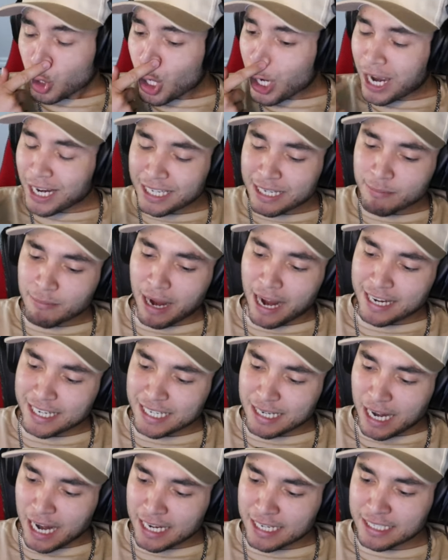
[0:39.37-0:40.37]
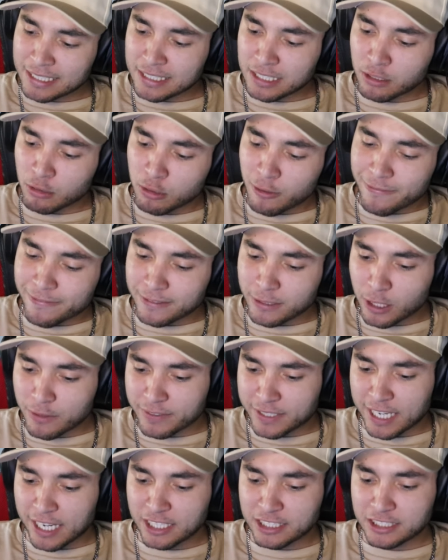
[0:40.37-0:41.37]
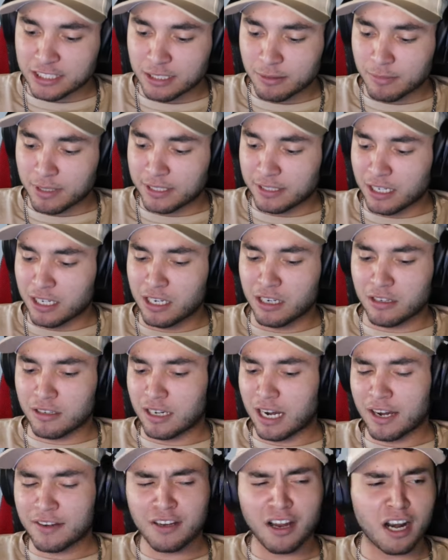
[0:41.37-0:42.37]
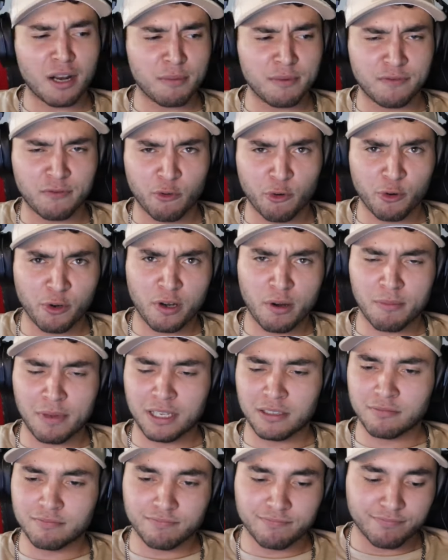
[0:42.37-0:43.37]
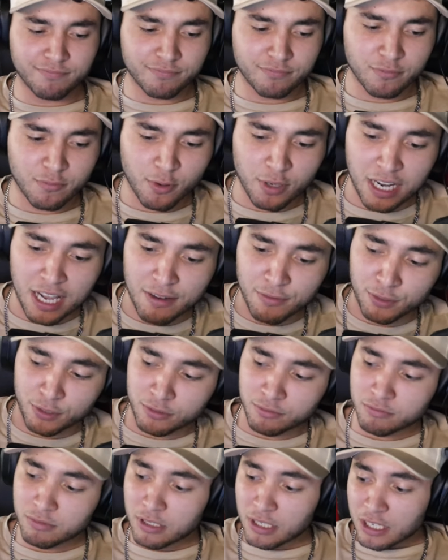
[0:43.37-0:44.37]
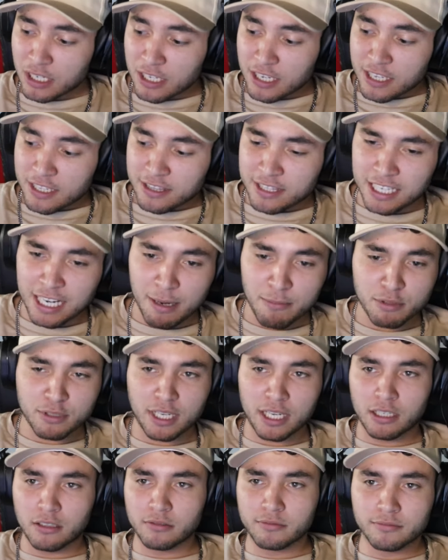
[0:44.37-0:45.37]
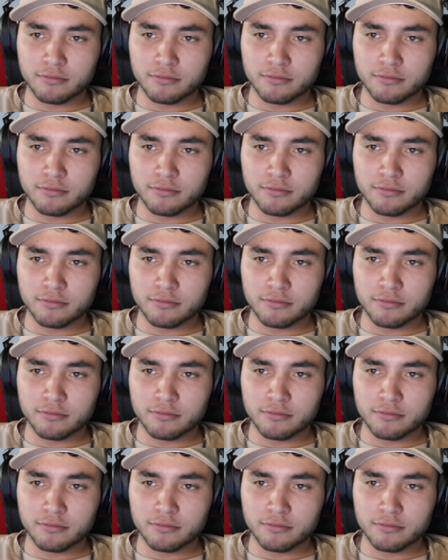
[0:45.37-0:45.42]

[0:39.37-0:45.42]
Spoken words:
I get the little notification. I'm like, oh, I got it before. I'm like, whatever. Then I'm like,